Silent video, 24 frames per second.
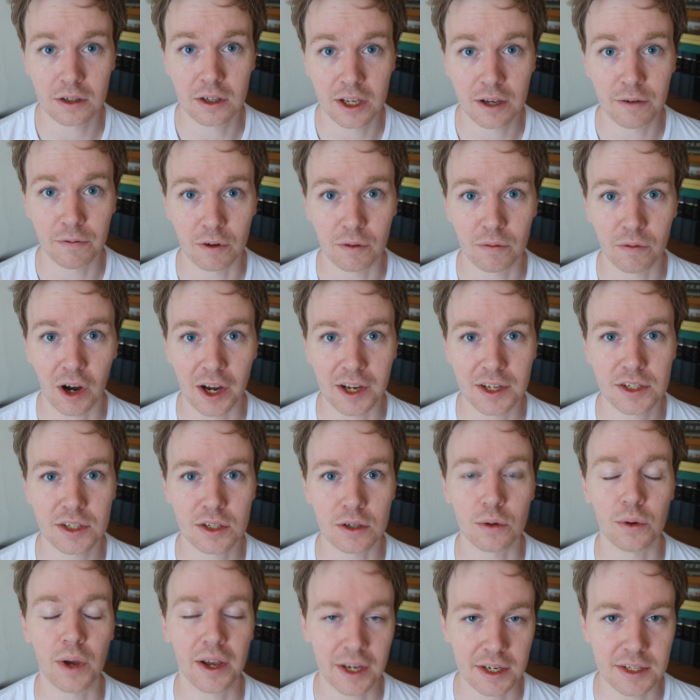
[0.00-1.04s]
give advice
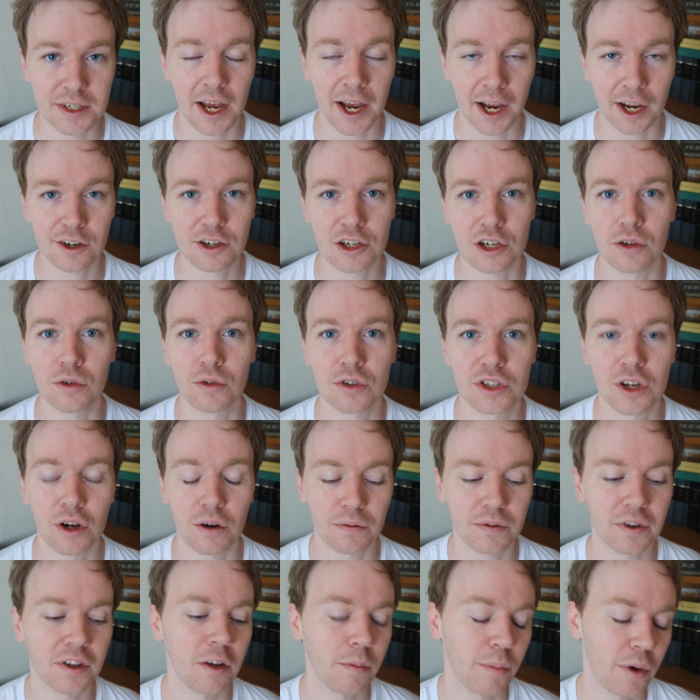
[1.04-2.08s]
to is actually
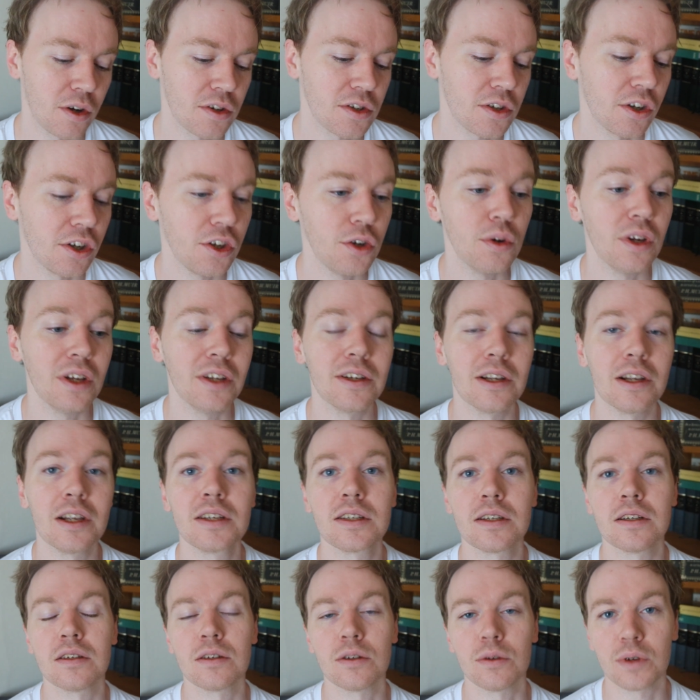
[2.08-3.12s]
yourself, and the person that you need to
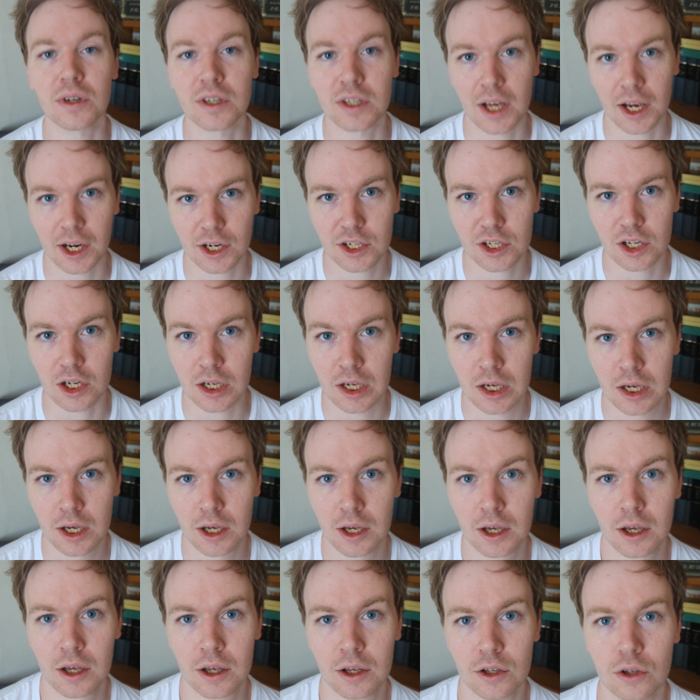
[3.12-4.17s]
listen to is actually
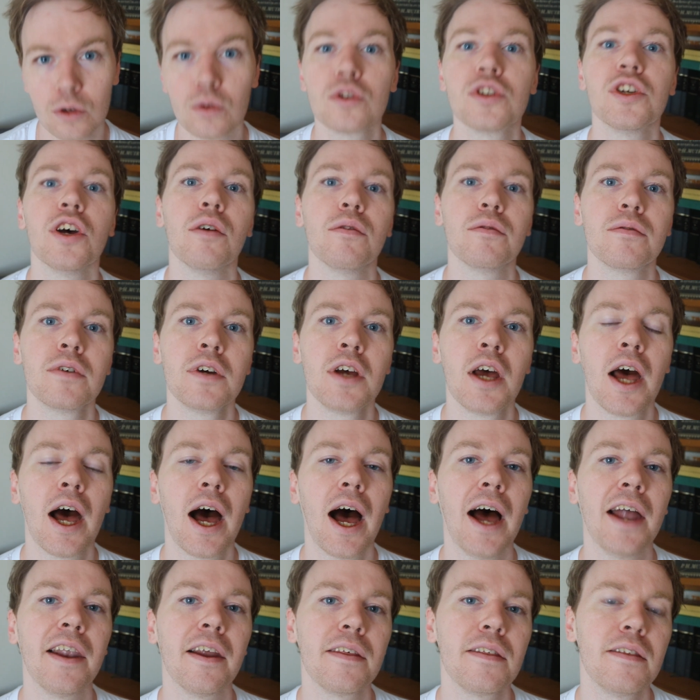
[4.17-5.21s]
yourself.
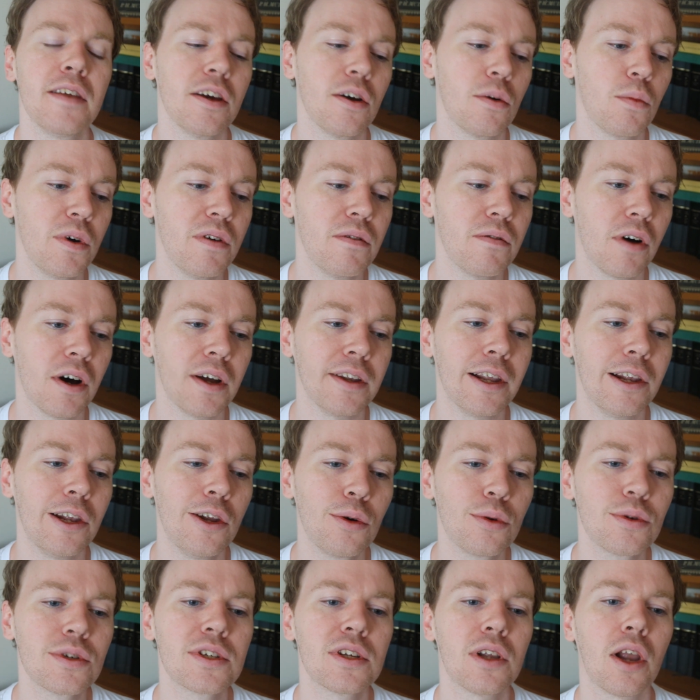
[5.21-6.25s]
And I think we find a
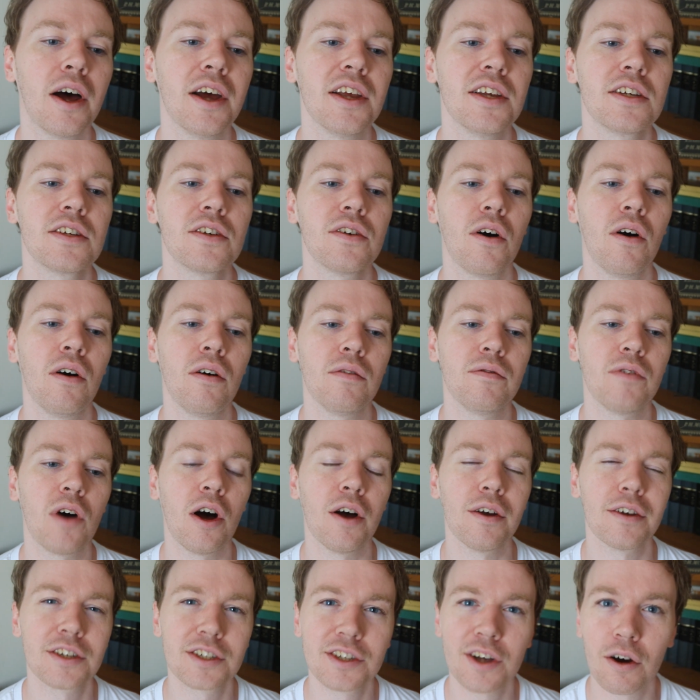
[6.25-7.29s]
little slice of
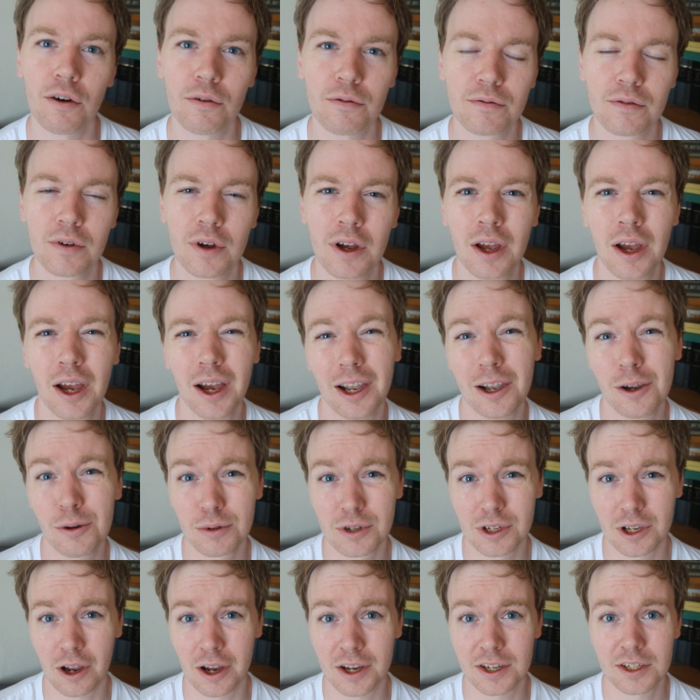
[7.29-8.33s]
ourself, a little
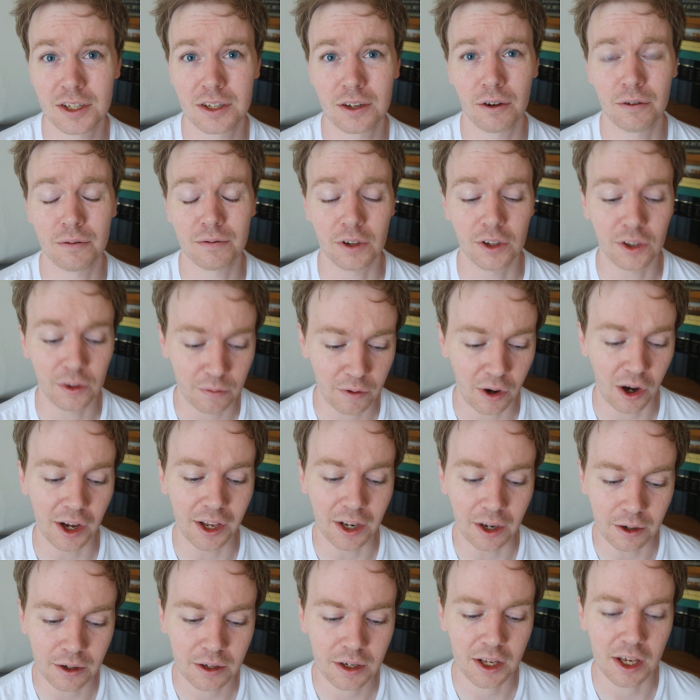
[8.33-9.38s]
slice of the
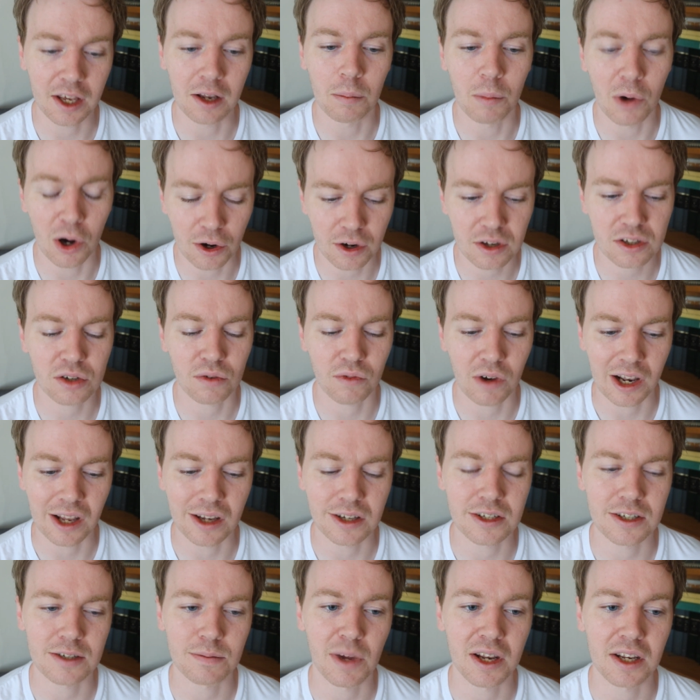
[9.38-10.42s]
divine in Marcus
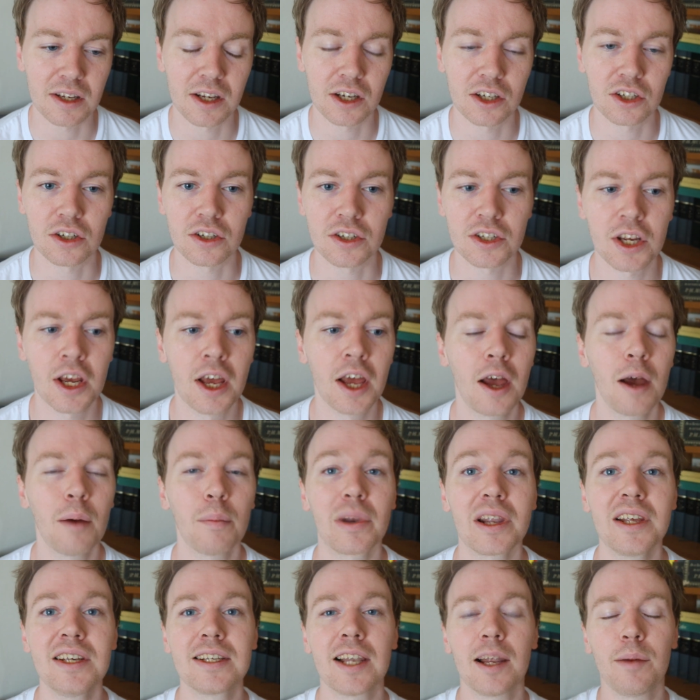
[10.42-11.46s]
Aurelius's meditations.
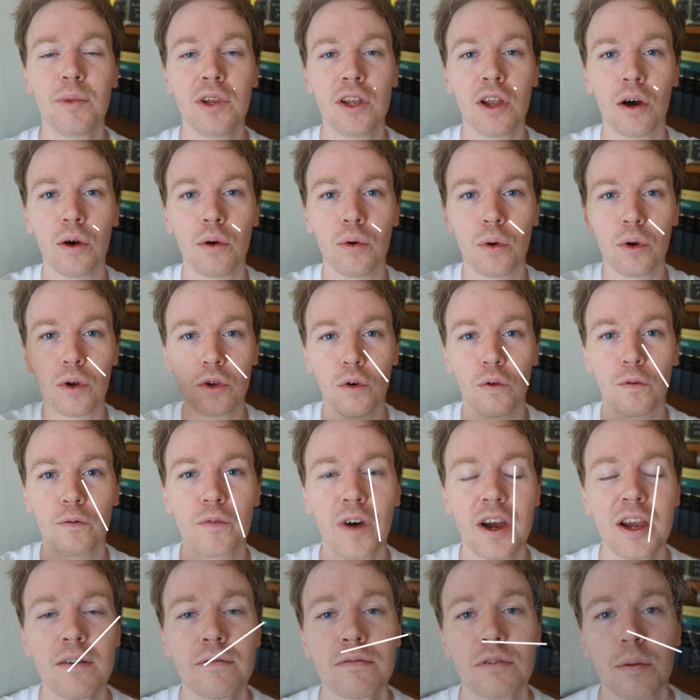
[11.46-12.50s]
Please let me know your
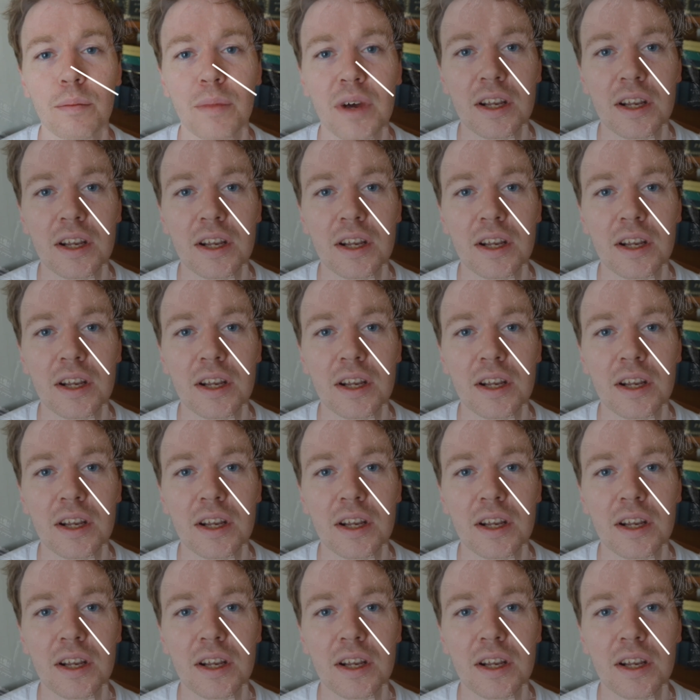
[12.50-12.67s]
favorite